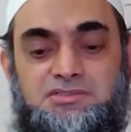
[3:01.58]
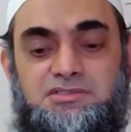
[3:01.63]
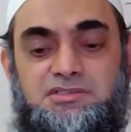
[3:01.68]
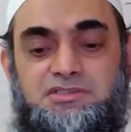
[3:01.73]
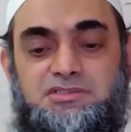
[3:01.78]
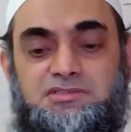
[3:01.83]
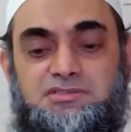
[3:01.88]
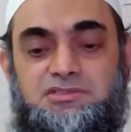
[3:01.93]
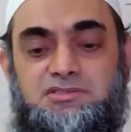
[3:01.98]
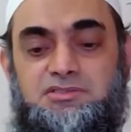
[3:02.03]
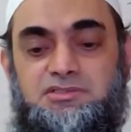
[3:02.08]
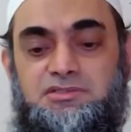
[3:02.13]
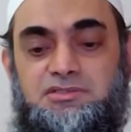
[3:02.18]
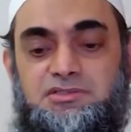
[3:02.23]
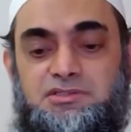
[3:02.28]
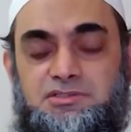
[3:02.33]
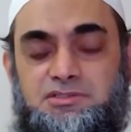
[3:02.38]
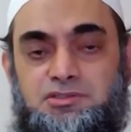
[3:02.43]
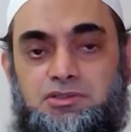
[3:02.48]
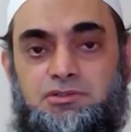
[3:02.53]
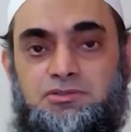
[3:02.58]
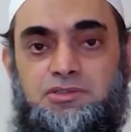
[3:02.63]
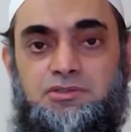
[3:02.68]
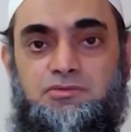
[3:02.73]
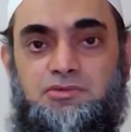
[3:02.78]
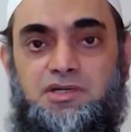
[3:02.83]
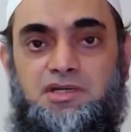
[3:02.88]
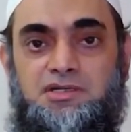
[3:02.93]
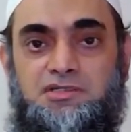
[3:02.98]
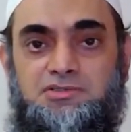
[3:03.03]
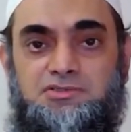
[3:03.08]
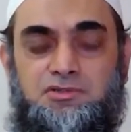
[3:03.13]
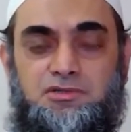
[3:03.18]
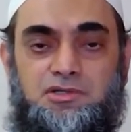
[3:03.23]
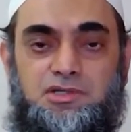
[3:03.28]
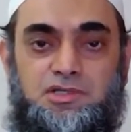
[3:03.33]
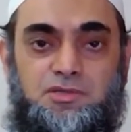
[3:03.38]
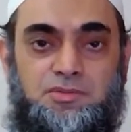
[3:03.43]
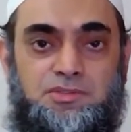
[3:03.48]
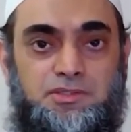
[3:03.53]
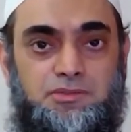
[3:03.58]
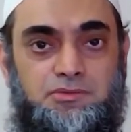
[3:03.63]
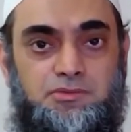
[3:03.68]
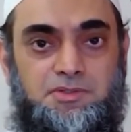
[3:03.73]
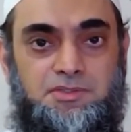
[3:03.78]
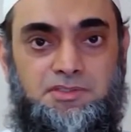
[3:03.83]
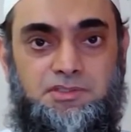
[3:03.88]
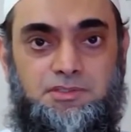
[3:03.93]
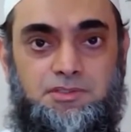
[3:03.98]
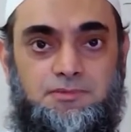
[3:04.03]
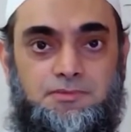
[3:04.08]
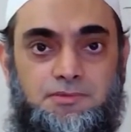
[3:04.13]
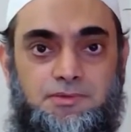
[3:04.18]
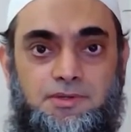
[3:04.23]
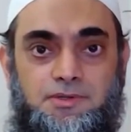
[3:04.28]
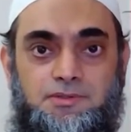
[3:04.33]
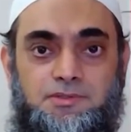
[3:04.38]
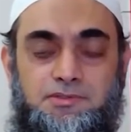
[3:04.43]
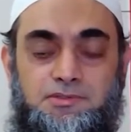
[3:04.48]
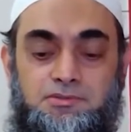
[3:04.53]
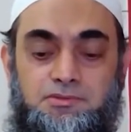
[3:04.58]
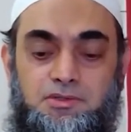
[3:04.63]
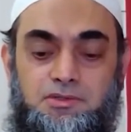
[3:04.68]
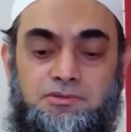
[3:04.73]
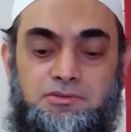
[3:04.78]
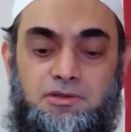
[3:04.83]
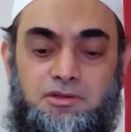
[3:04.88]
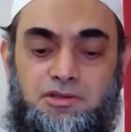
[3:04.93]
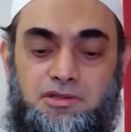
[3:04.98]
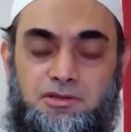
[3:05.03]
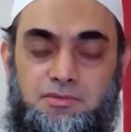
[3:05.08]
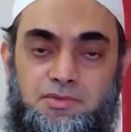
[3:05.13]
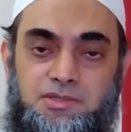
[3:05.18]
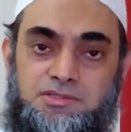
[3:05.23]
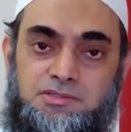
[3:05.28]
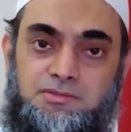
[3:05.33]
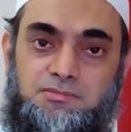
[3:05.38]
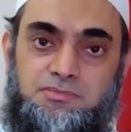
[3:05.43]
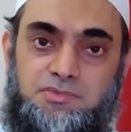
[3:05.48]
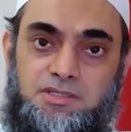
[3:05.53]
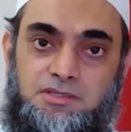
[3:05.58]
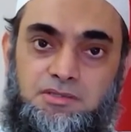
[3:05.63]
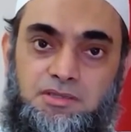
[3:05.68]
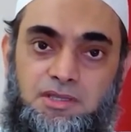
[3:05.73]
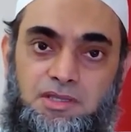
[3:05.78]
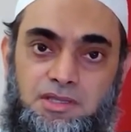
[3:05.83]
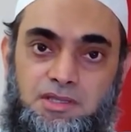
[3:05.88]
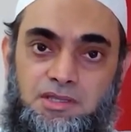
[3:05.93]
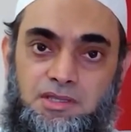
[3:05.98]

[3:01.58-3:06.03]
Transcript: says the Quran is talking about the occasion. The Quran is not talking about something.